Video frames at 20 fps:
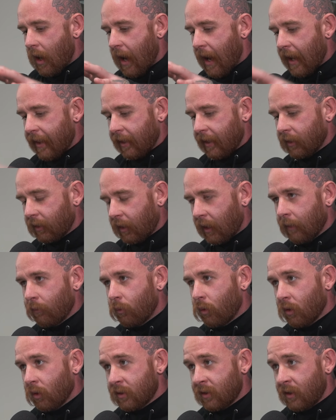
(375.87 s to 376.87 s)
I think a lot of
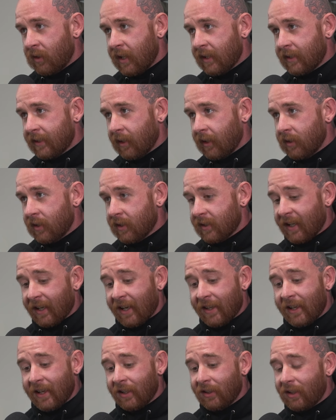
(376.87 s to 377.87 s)
wars are unnecessary, just like
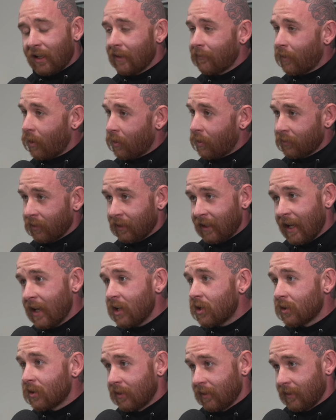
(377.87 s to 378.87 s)
I think a lot of
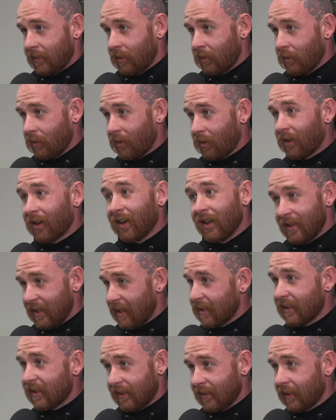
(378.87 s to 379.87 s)
altercations are
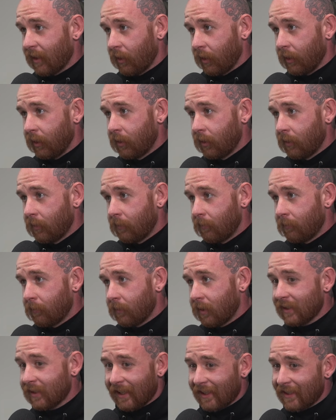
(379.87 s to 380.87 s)
unnecessary.
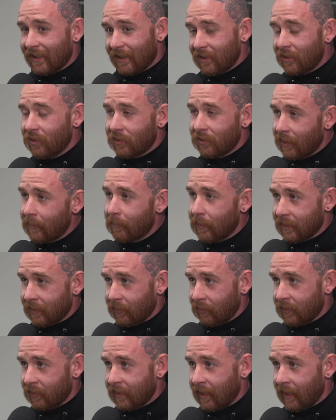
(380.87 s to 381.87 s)
Because like I said, it's usually a
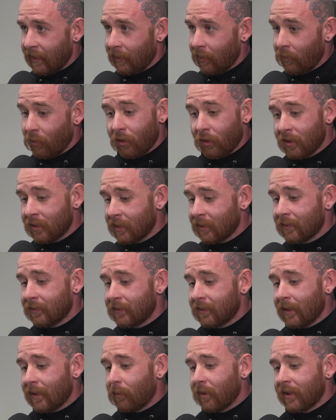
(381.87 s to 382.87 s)
misunderstanding or it's
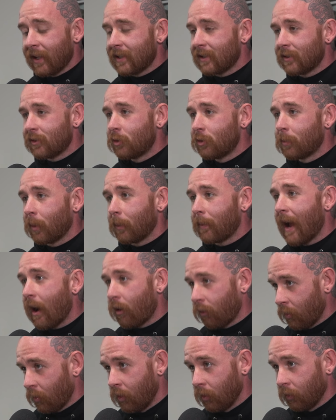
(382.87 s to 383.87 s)
just someone that's super
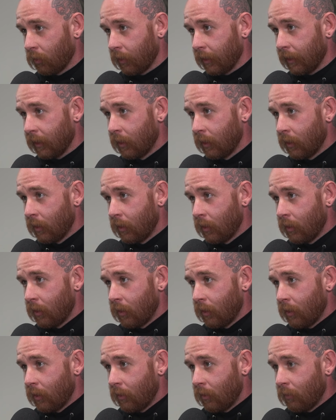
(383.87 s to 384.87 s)
power hungry,
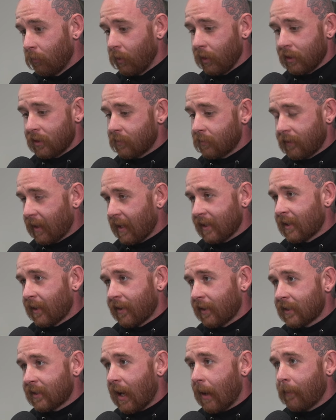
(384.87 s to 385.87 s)
which that's
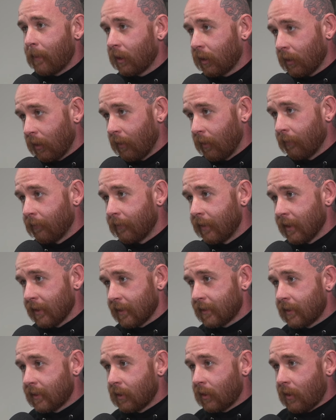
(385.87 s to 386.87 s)
not the topic of
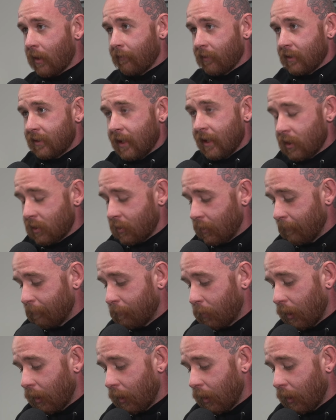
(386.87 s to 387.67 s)
this conversation.